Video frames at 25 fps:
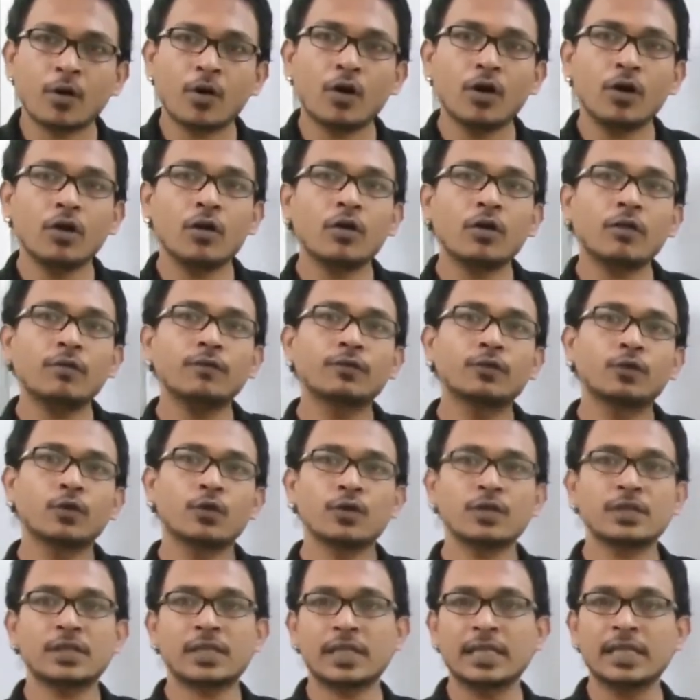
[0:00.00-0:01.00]
all of
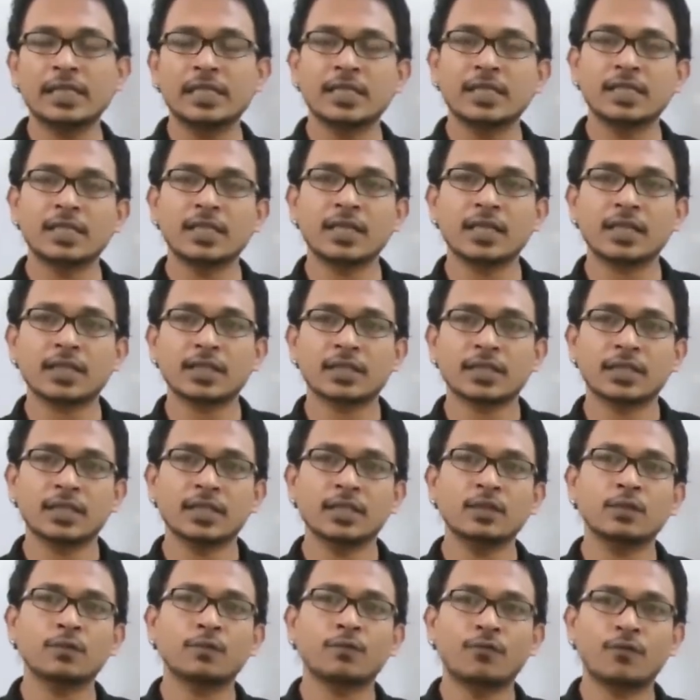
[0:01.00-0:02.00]
those
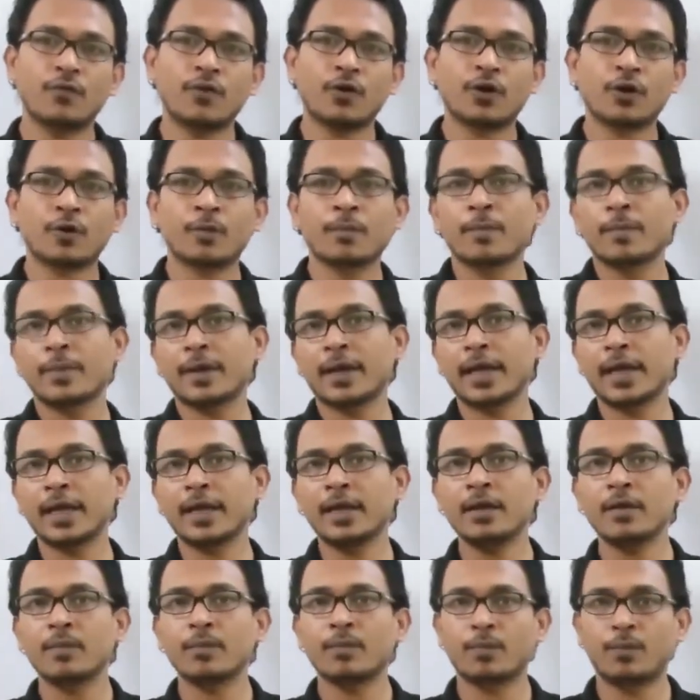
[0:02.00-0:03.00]
instructions form
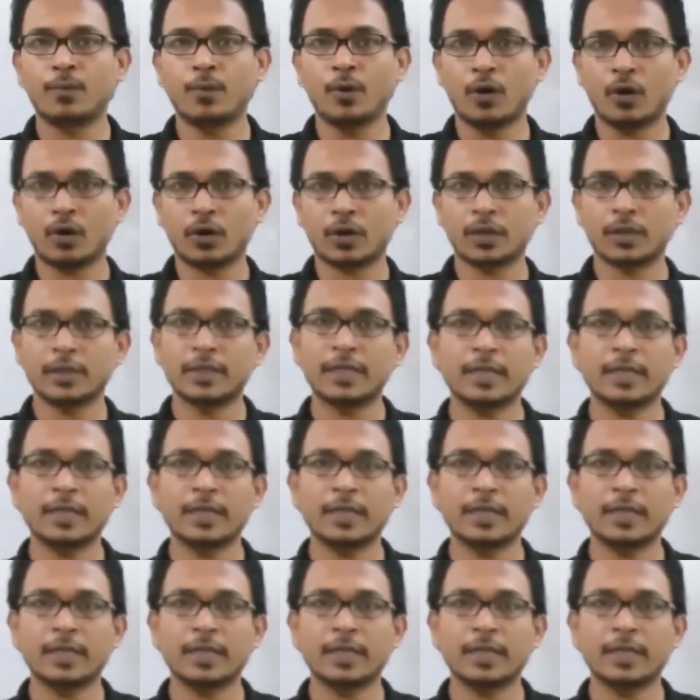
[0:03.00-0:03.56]
a block.